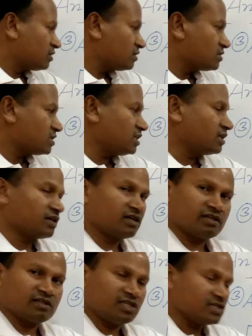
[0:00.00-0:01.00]
See
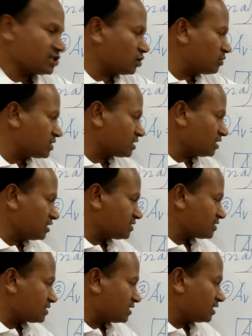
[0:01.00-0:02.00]
this equation, this
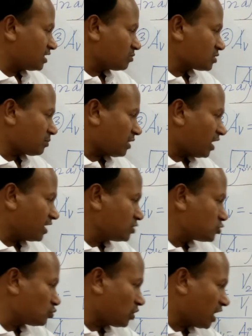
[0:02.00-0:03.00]
is in terms of I2,
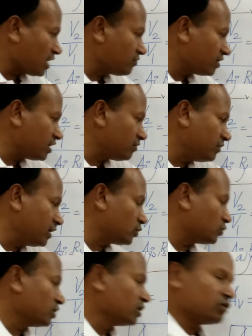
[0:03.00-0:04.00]
I1 and V2.